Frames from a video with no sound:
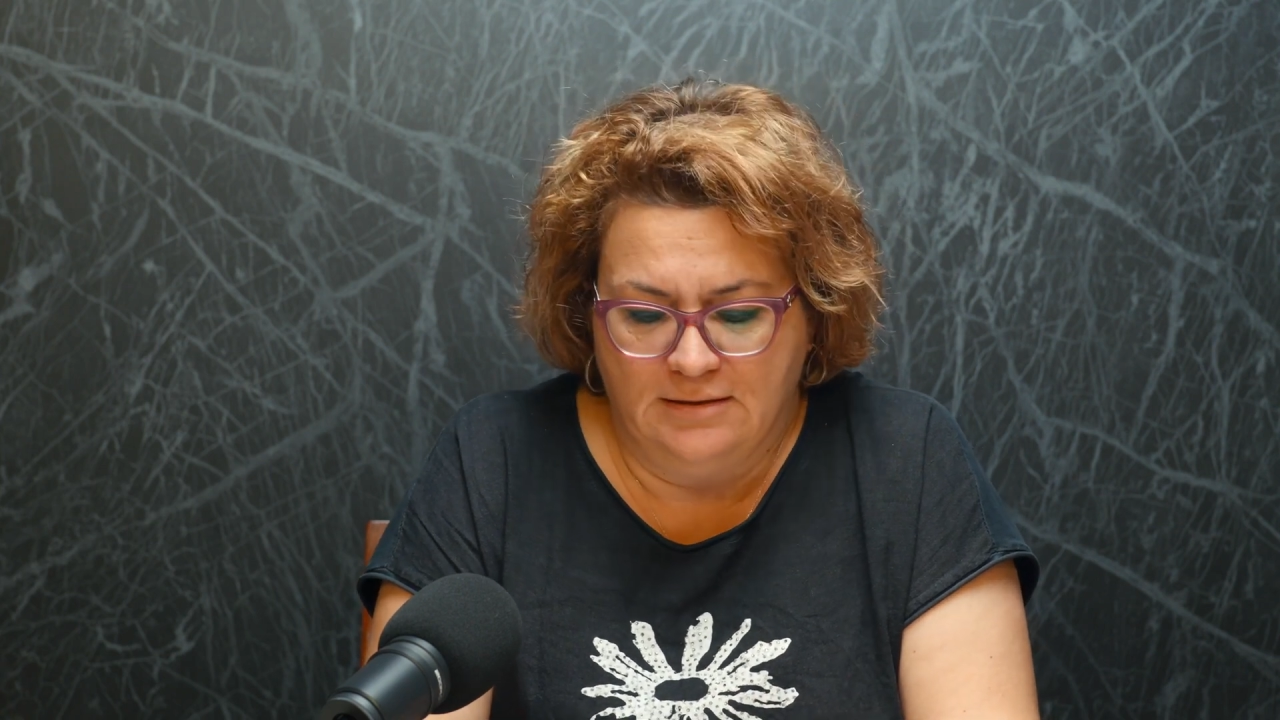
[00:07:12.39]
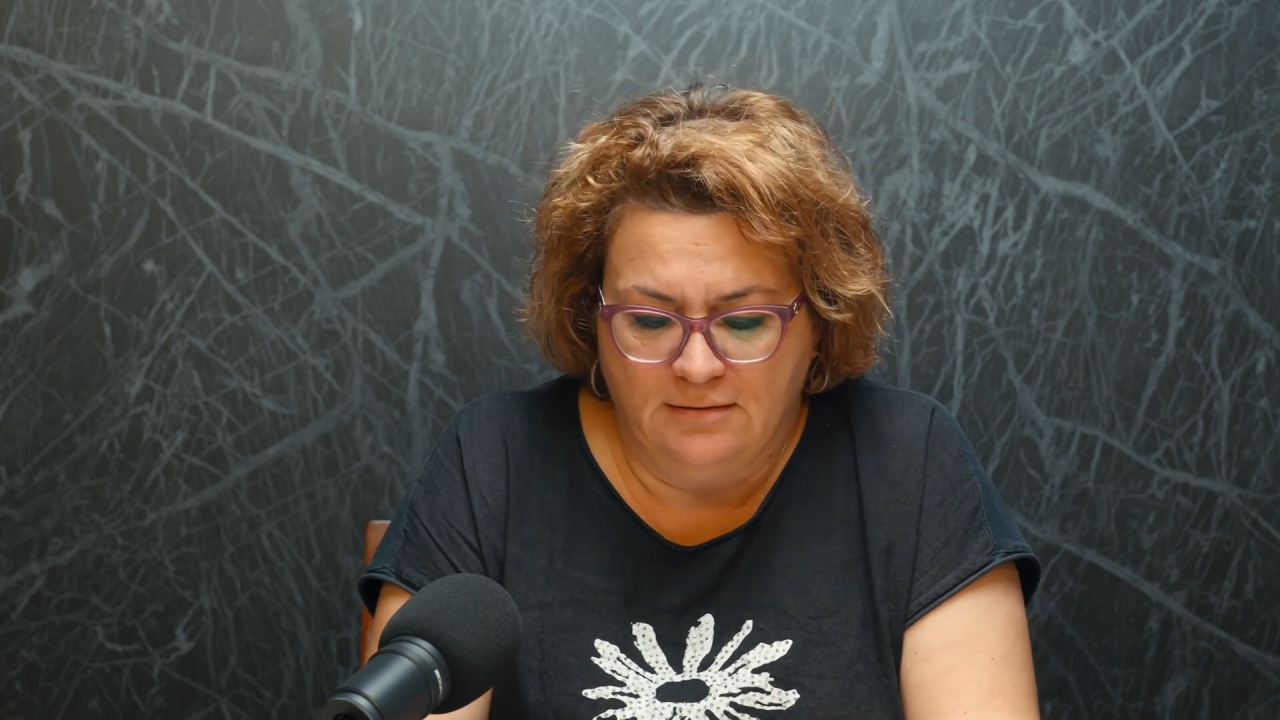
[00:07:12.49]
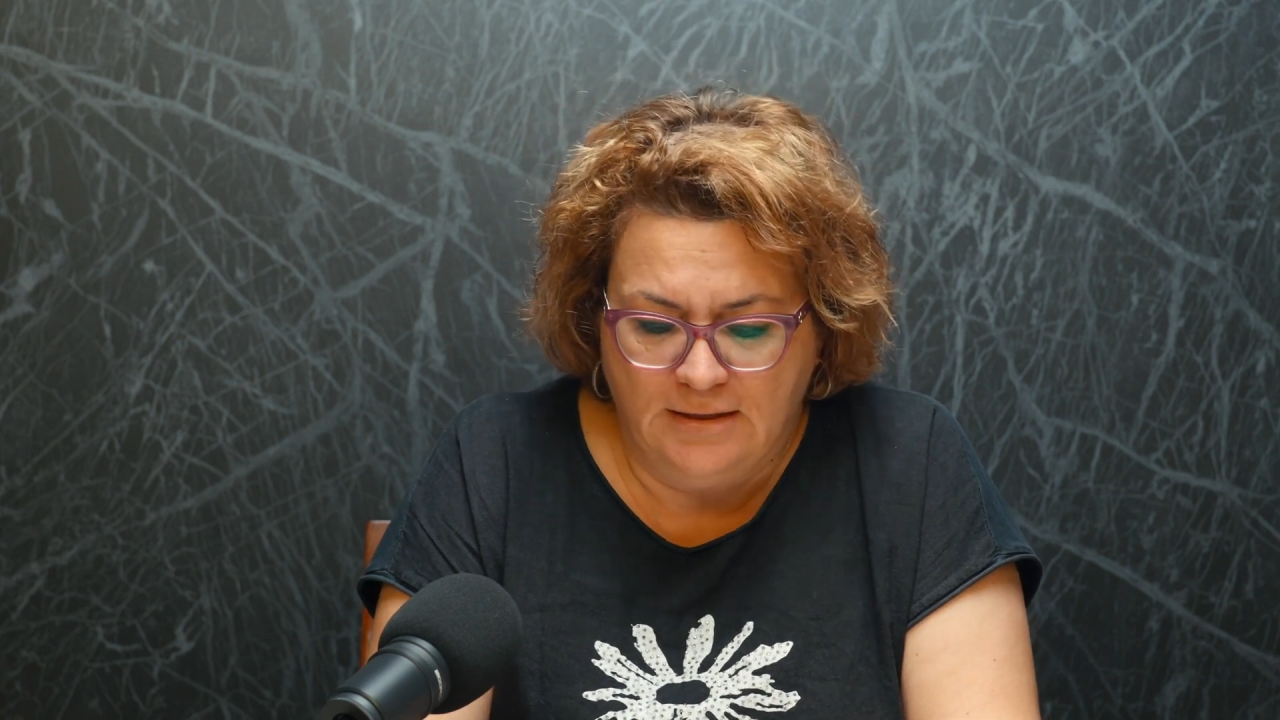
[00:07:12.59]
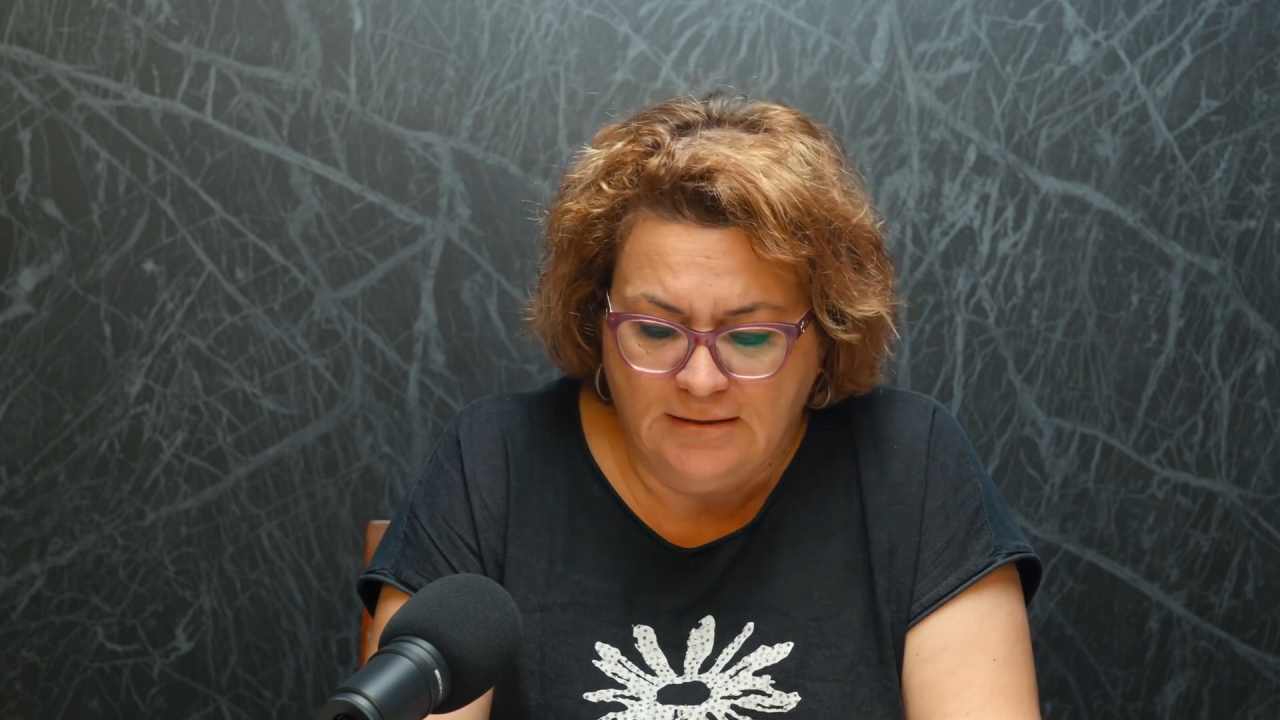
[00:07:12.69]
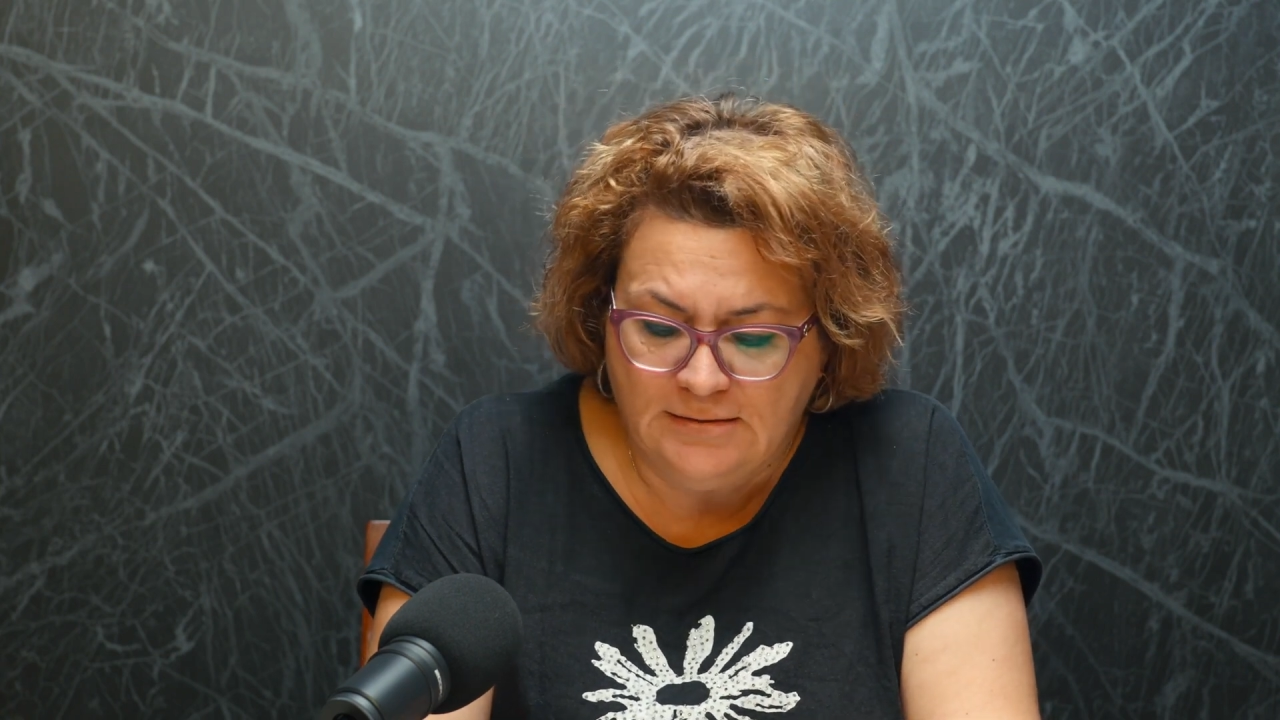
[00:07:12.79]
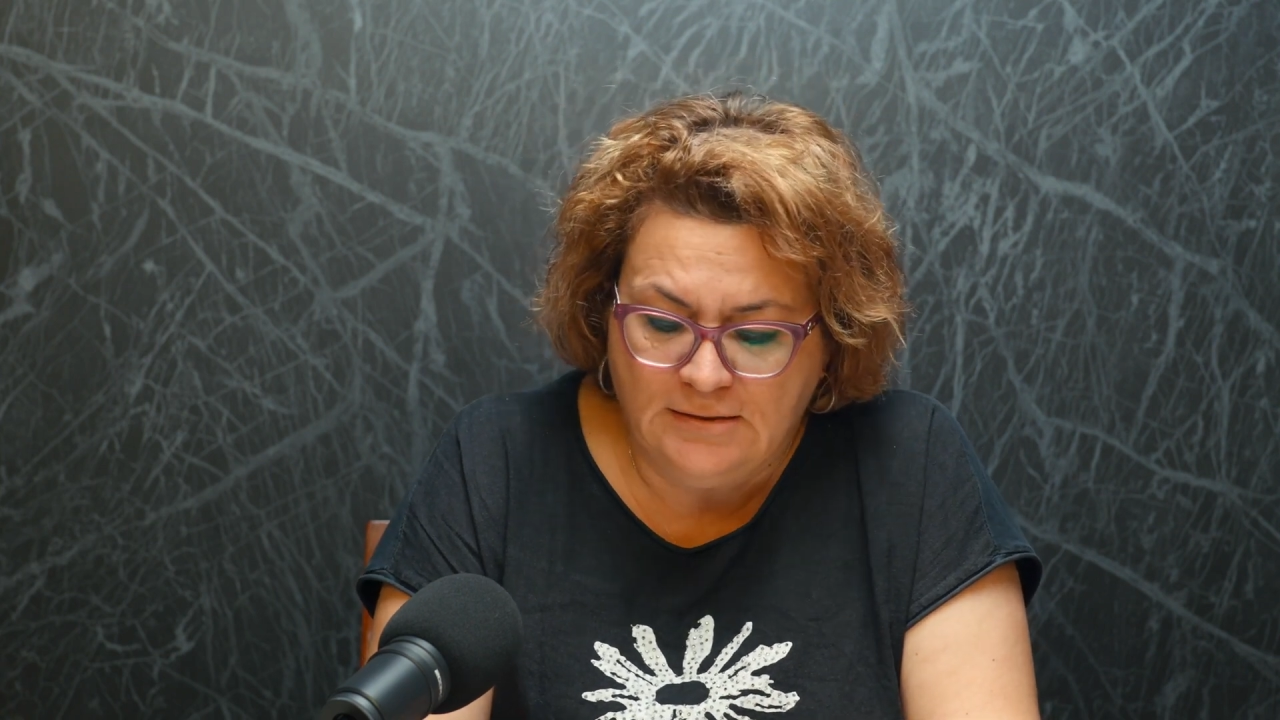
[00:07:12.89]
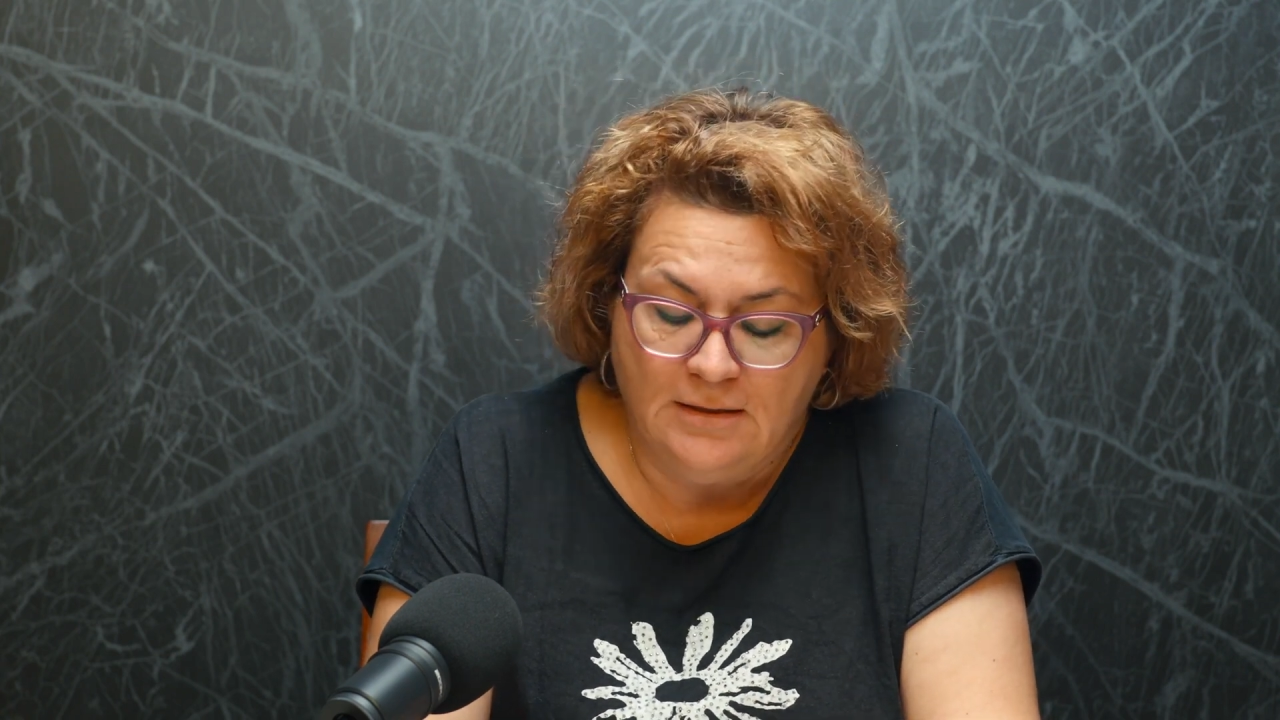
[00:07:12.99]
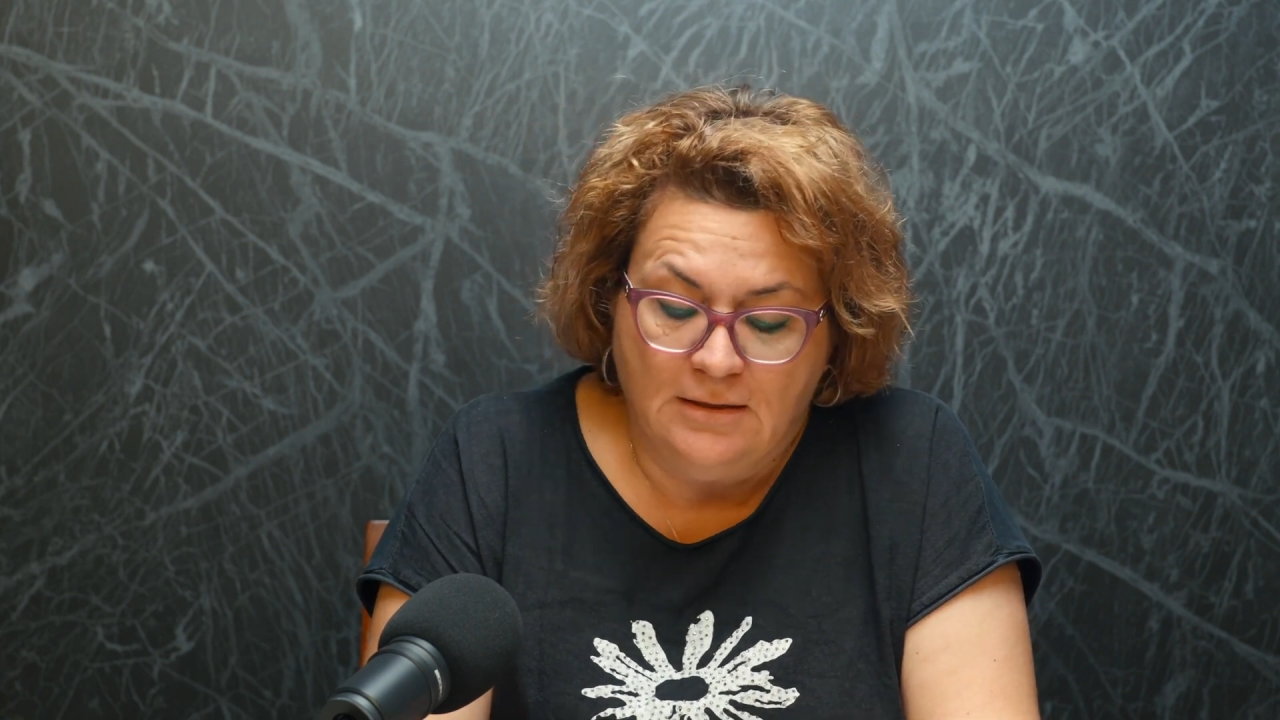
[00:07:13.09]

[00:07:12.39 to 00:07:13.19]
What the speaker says: things.